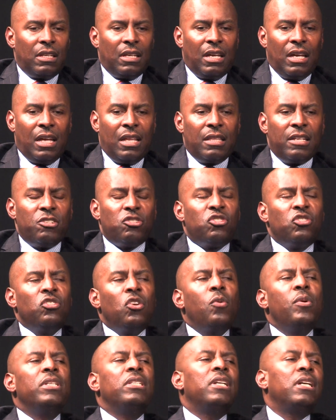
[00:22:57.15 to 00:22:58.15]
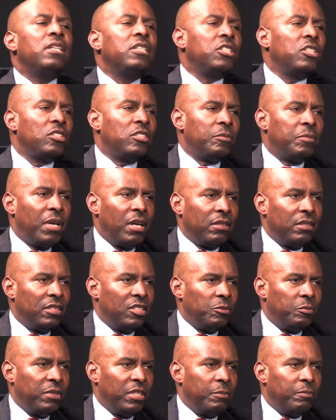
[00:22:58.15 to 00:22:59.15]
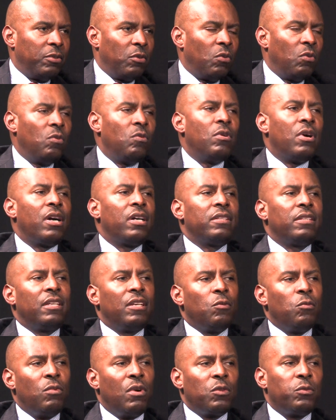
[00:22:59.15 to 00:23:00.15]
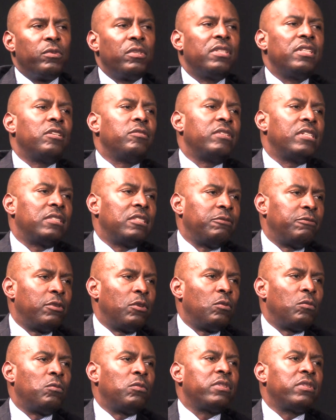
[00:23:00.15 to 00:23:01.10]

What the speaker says: and there's no intelligence about these people. Who are they? What were they arrested for?